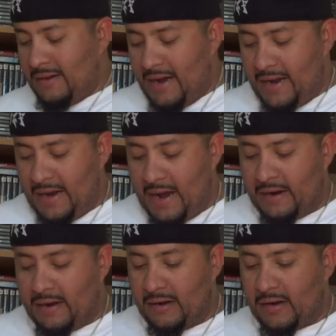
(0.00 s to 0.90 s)
got
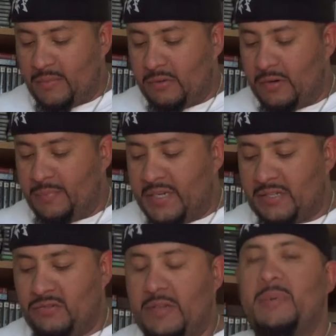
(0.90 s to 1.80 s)
a couple of
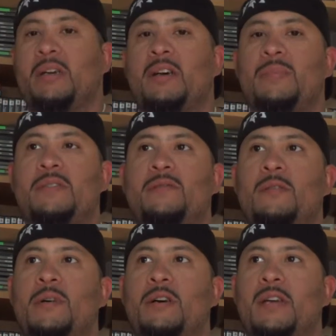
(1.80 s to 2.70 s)
PS3 pickups
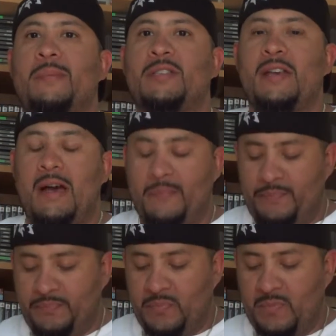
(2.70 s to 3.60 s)
from GameStop
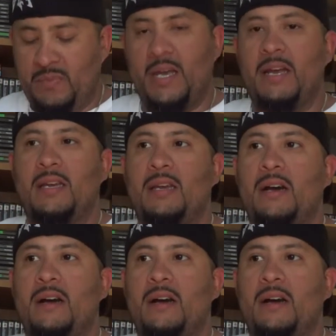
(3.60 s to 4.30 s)
that he